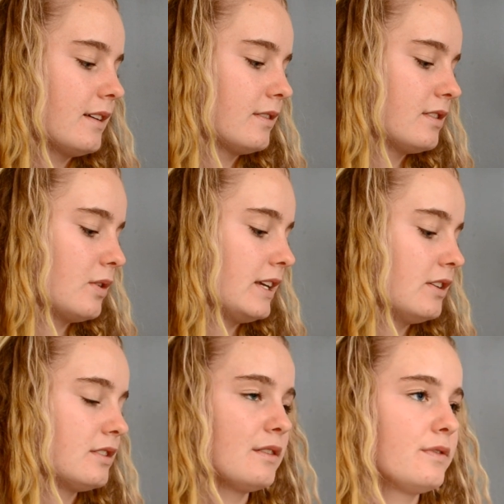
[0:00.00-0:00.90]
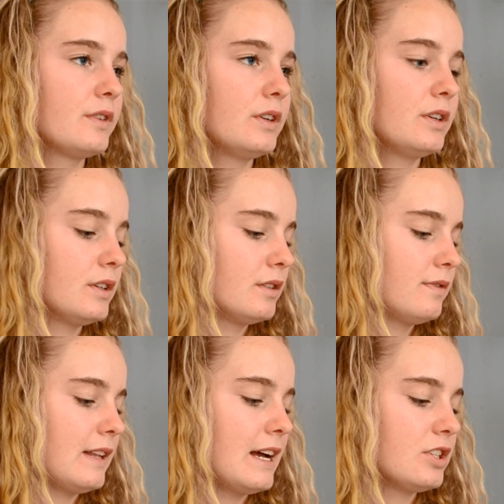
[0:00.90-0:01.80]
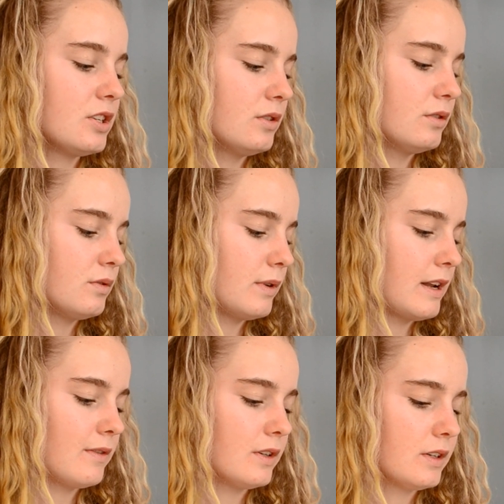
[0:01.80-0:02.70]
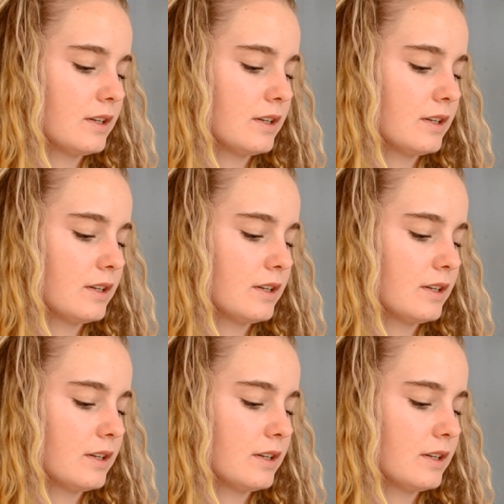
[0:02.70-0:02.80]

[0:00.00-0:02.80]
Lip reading: so I use it for flat shows, whatever,